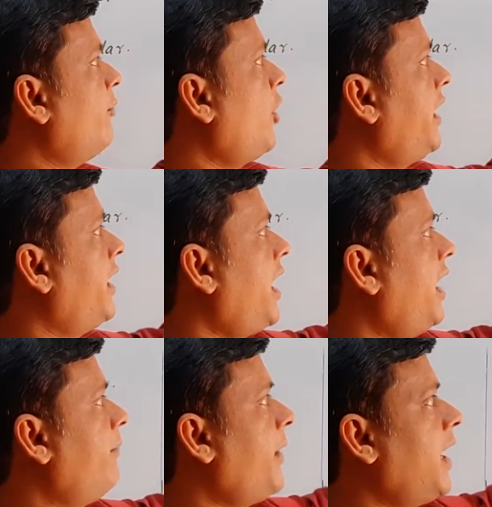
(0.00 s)
point
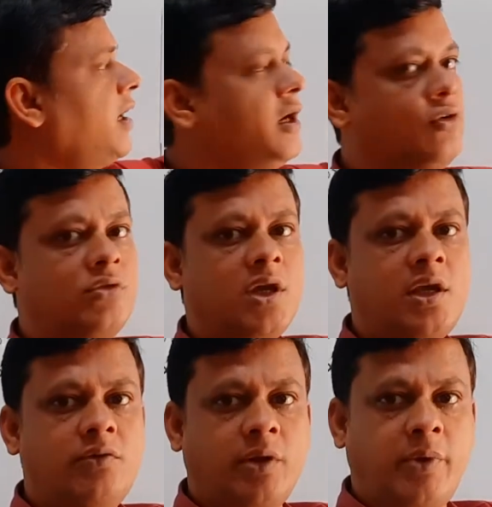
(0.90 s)
and parallel to the
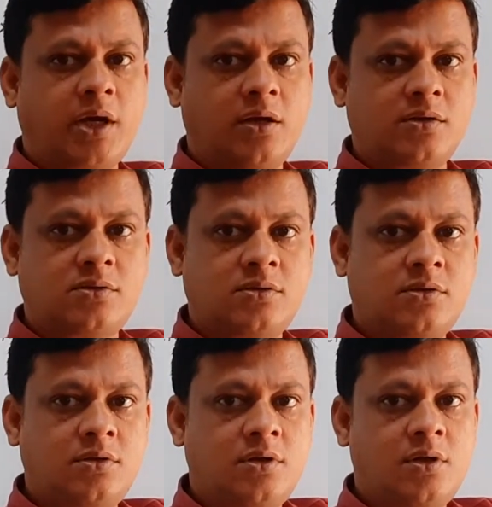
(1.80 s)
given vectors.
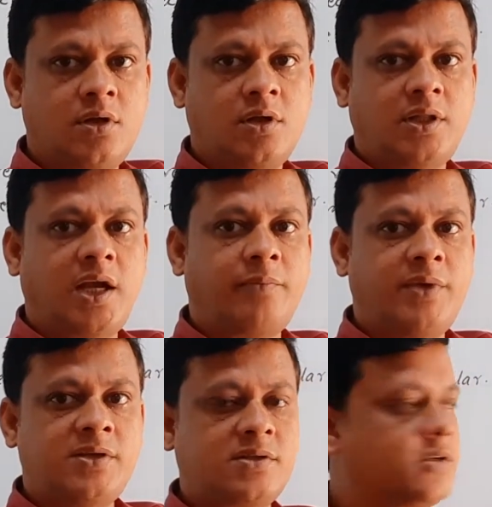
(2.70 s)
That
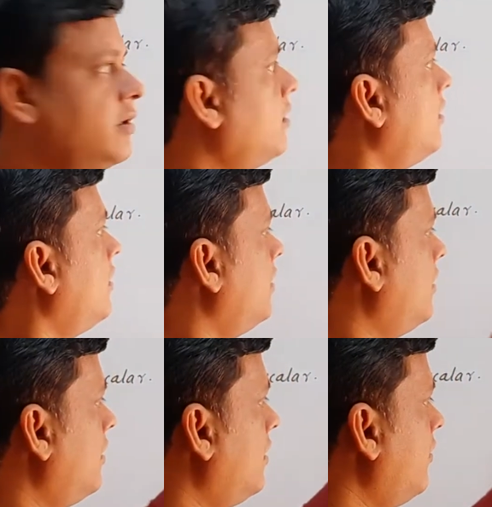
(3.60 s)
means
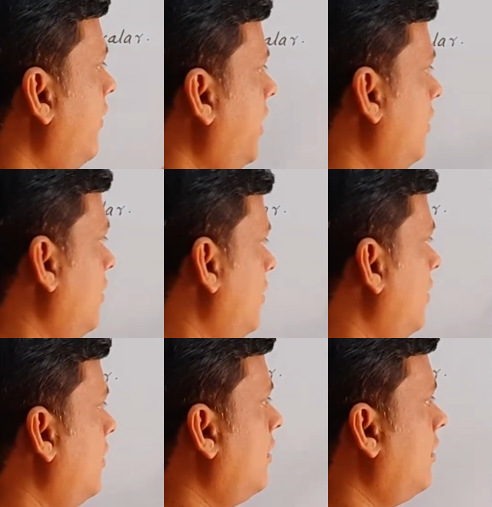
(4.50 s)
when
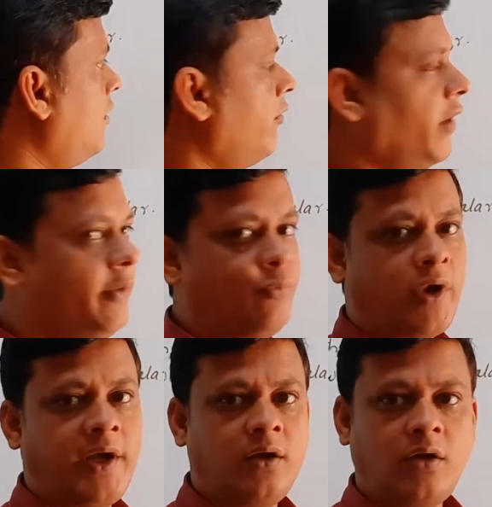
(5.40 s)
one
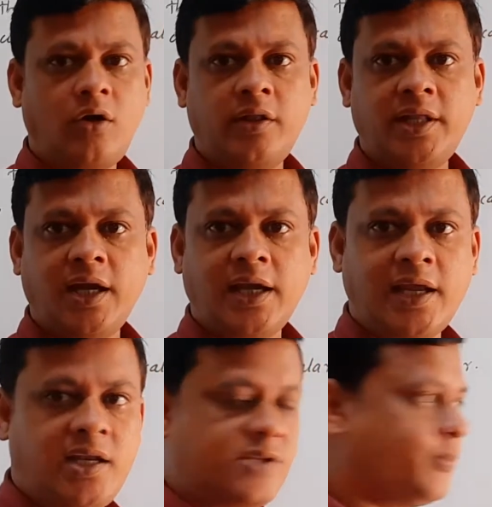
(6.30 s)
point on that
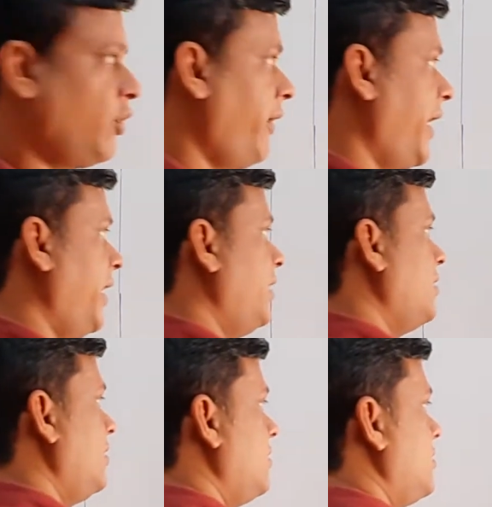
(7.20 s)
line is
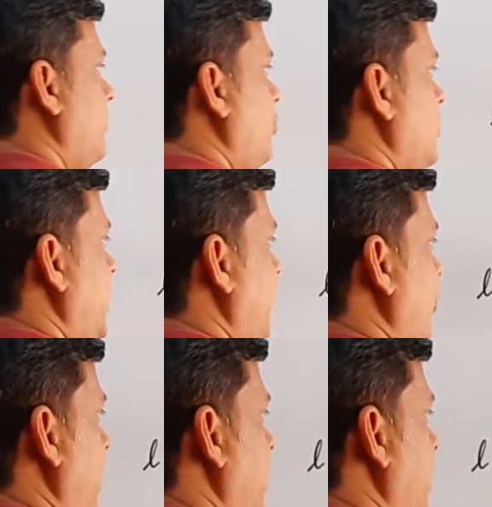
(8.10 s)
provided, suppose that point